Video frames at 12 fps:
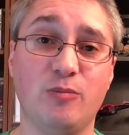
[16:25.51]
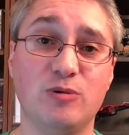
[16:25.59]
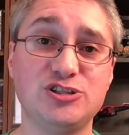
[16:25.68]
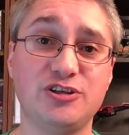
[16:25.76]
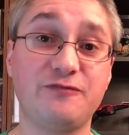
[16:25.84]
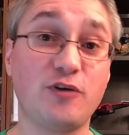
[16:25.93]

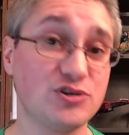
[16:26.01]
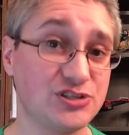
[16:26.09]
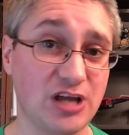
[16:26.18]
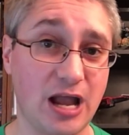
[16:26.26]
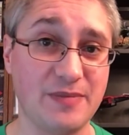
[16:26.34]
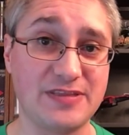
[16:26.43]
which is the first
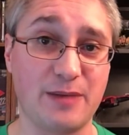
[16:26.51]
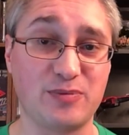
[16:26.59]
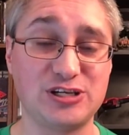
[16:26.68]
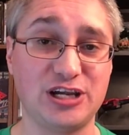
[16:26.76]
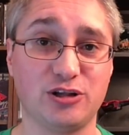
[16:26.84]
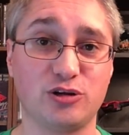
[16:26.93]
time that that
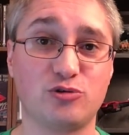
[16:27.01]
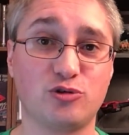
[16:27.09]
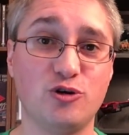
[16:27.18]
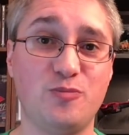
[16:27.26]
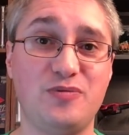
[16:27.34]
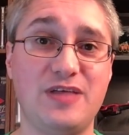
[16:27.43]
particular
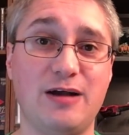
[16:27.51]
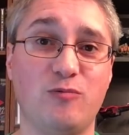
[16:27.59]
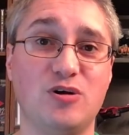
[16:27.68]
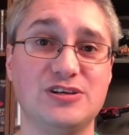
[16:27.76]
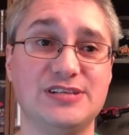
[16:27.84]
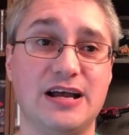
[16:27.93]
group that
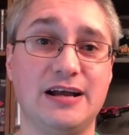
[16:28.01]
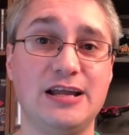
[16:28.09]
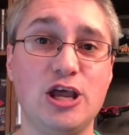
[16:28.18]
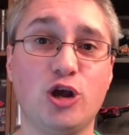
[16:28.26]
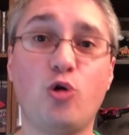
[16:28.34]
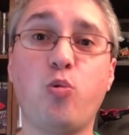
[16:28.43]
was
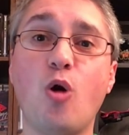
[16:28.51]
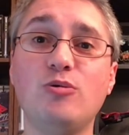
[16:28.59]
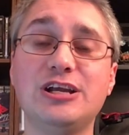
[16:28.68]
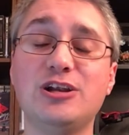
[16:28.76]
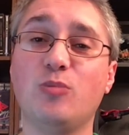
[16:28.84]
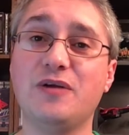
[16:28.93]

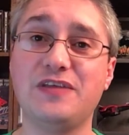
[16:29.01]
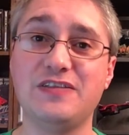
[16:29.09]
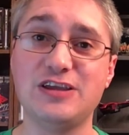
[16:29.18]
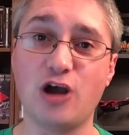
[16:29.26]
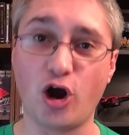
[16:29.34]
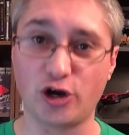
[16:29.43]
quoted
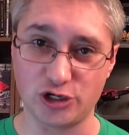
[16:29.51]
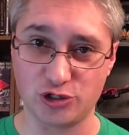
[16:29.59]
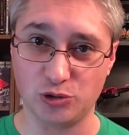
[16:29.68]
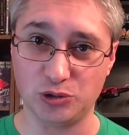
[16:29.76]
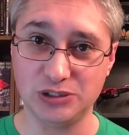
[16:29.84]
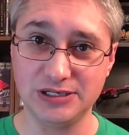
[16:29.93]
within the
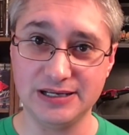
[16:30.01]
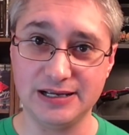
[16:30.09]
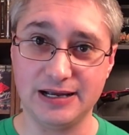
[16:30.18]
article